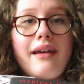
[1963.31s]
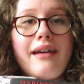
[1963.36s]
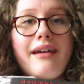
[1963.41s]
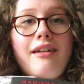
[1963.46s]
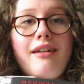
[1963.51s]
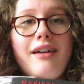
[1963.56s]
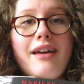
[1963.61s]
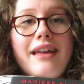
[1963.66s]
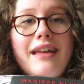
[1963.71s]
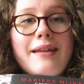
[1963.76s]

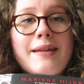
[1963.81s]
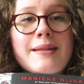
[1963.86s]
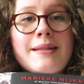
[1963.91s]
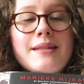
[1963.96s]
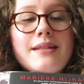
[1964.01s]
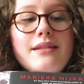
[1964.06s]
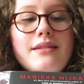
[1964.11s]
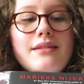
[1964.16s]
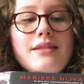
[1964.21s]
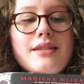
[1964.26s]

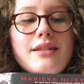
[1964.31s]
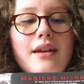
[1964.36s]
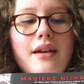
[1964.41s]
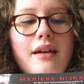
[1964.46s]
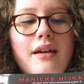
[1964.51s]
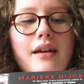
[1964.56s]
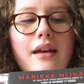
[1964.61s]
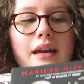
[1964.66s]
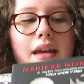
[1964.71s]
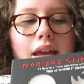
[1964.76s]
and
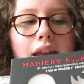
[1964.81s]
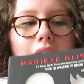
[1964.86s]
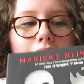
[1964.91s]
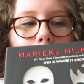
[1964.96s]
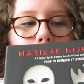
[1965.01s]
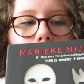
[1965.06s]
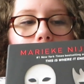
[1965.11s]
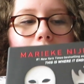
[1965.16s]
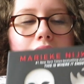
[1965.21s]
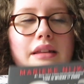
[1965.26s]

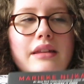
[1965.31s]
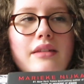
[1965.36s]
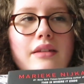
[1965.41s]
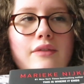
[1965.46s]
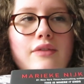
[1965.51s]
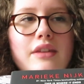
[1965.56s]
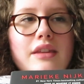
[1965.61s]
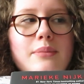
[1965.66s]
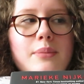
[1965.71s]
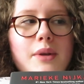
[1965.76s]
I really
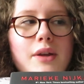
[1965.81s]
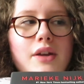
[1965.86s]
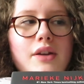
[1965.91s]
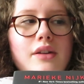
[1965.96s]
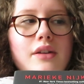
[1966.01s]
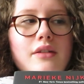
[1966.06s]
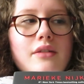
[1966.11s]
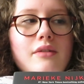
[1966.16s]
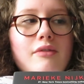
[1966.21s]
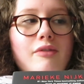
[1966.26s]
love this
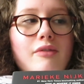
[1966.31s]
book,